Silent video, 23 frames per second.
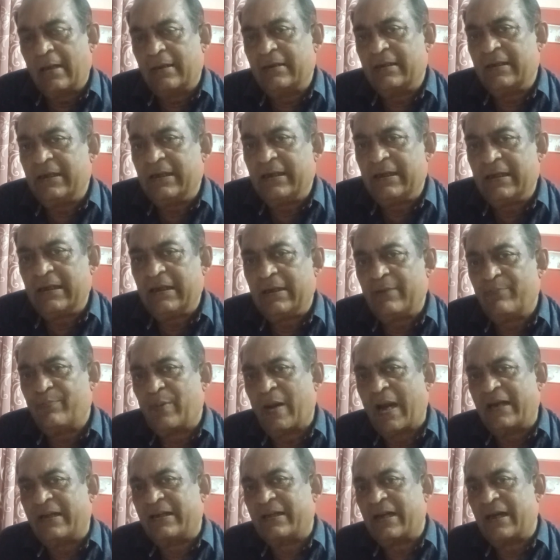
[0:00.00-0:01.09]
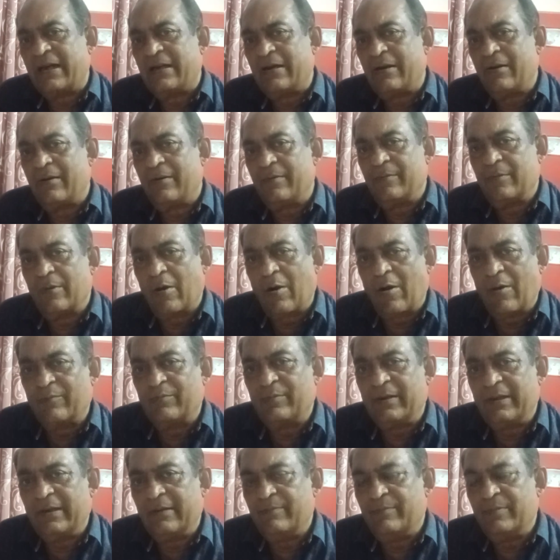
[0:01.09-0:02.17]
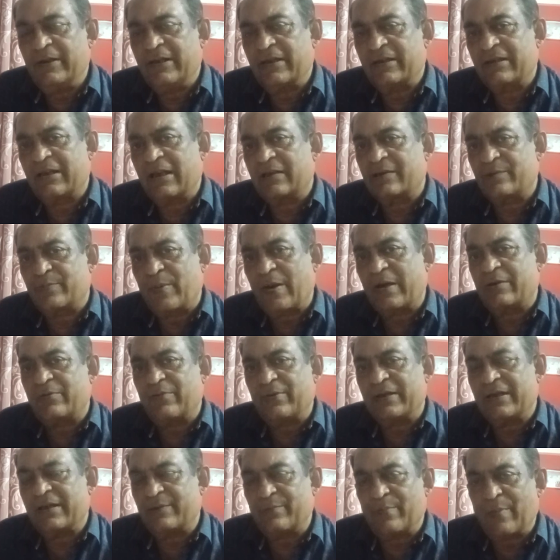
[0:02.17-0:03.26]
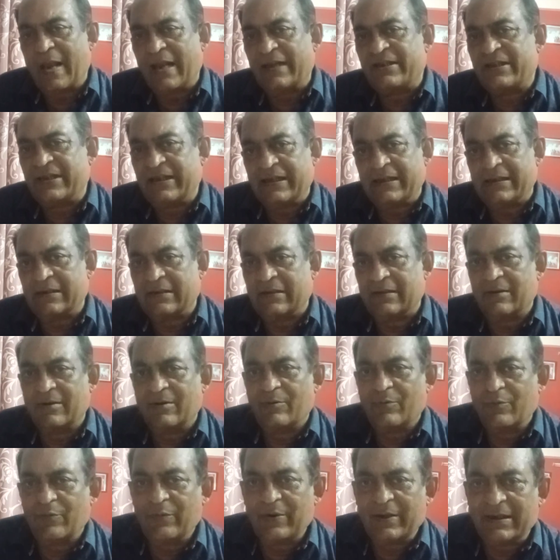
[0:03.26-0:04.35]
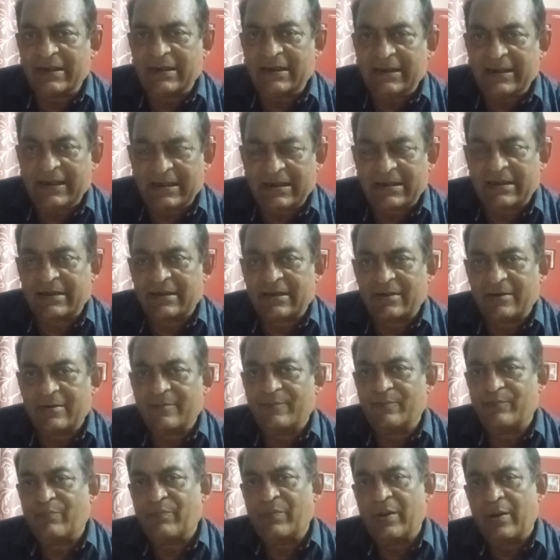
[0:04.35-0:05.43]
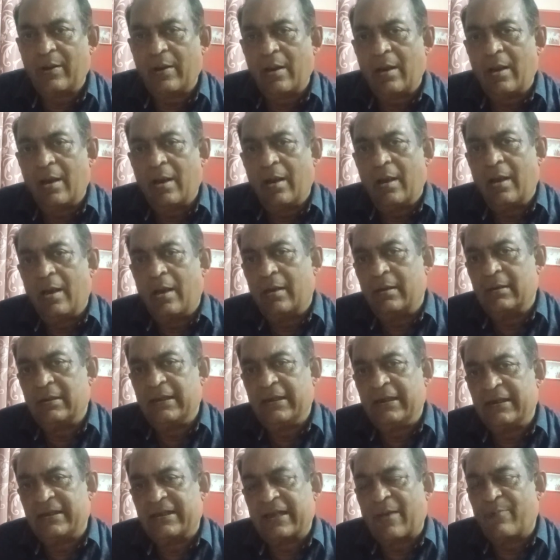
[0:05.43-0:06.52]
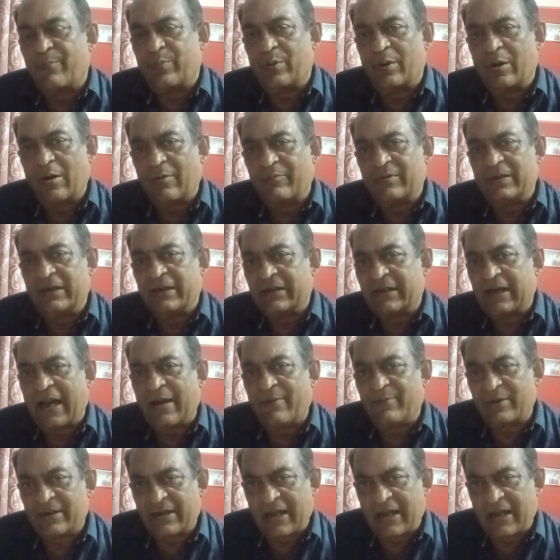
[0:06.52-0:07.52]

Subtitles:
The pattern of the suspect which is matching with this, the sample of the crime